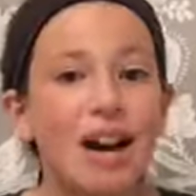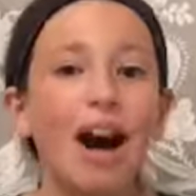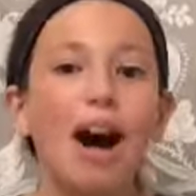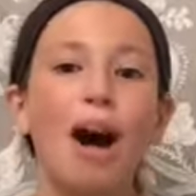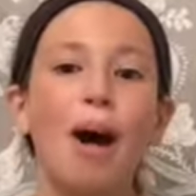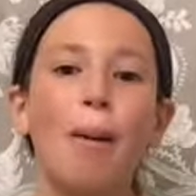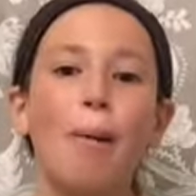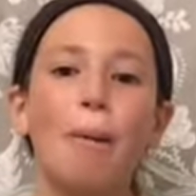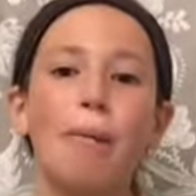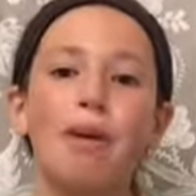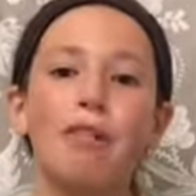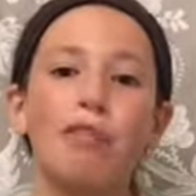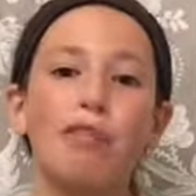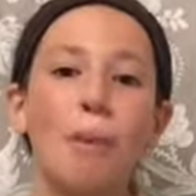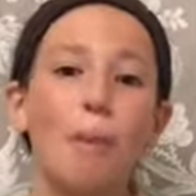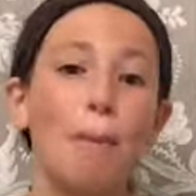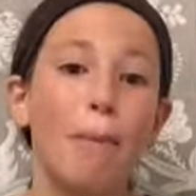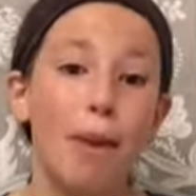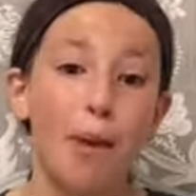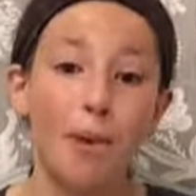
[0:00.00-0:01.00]

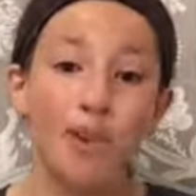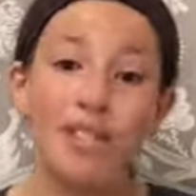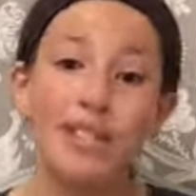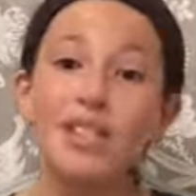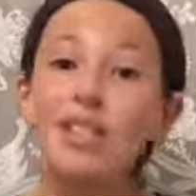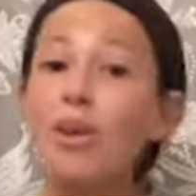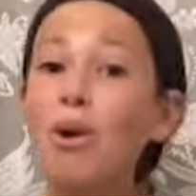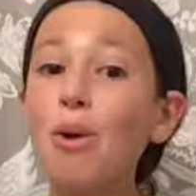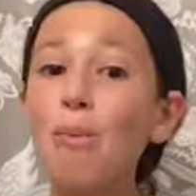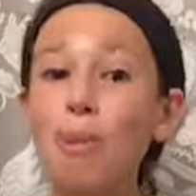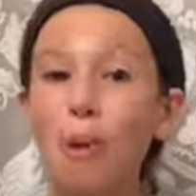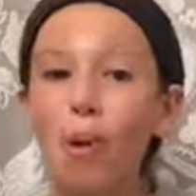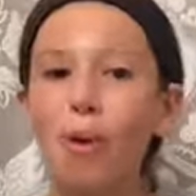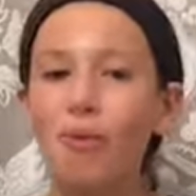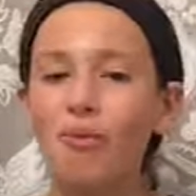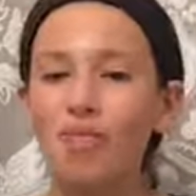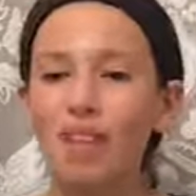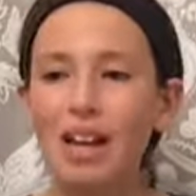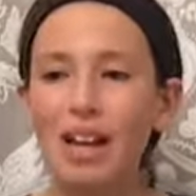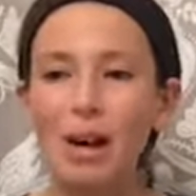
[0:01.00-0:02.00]
from Barnes &
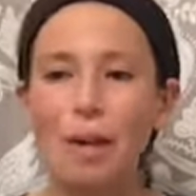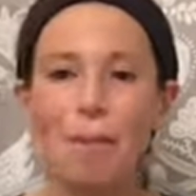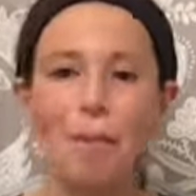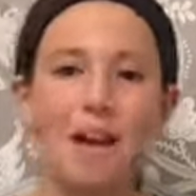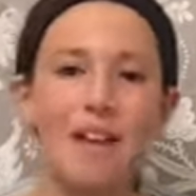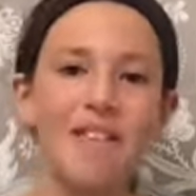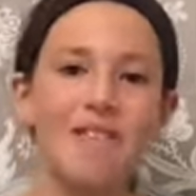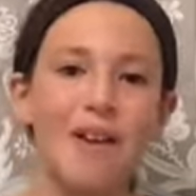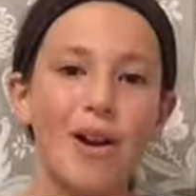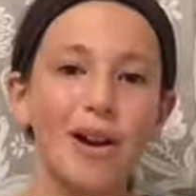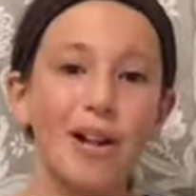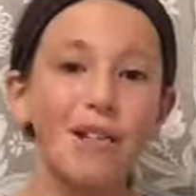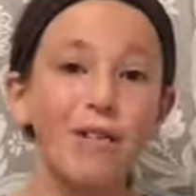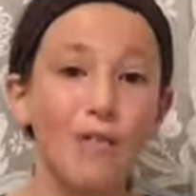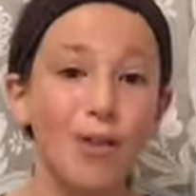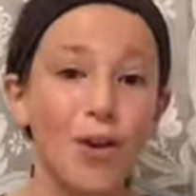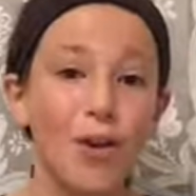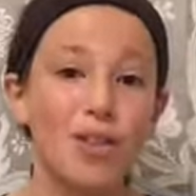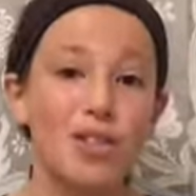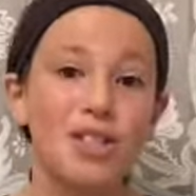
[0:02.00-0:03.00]
Noble my very
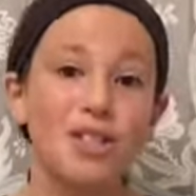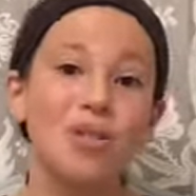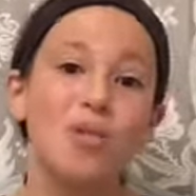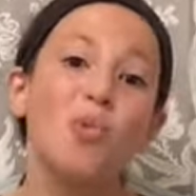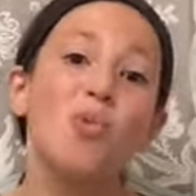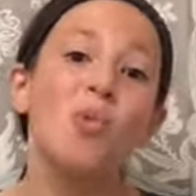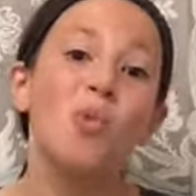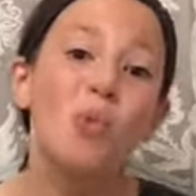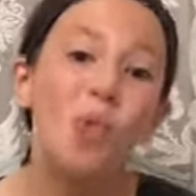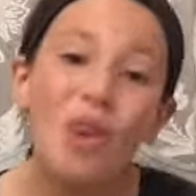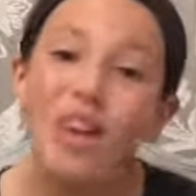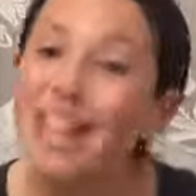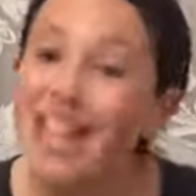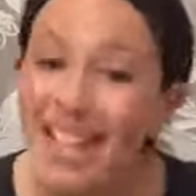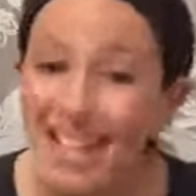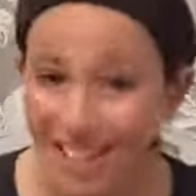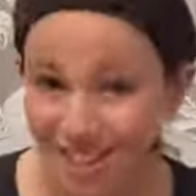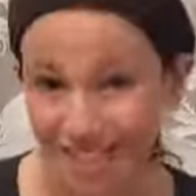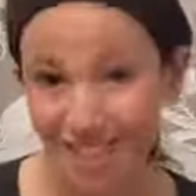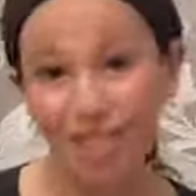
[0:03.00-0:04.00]
first
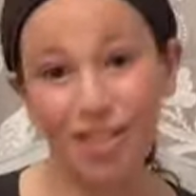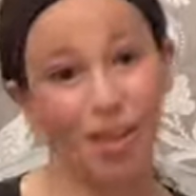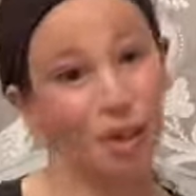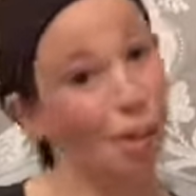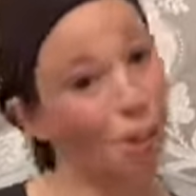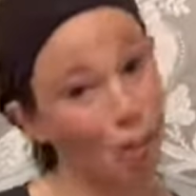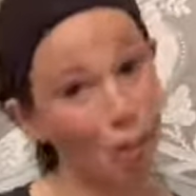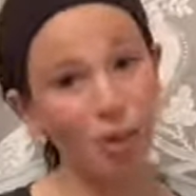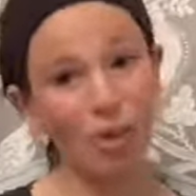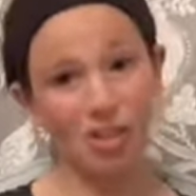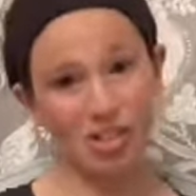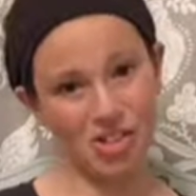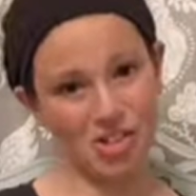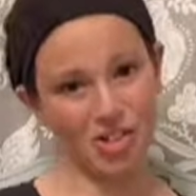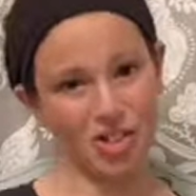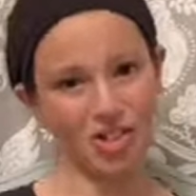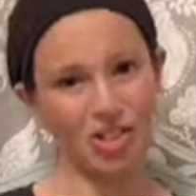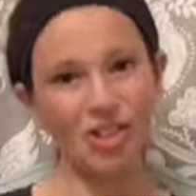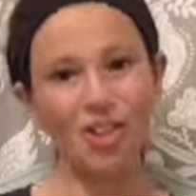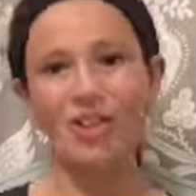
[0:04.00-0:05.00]
real bullet
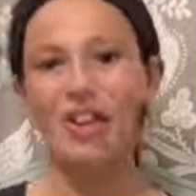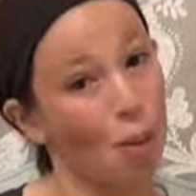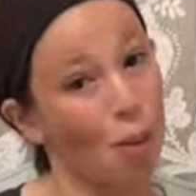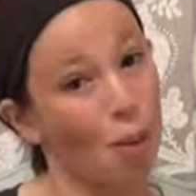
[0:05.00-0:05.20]
journal.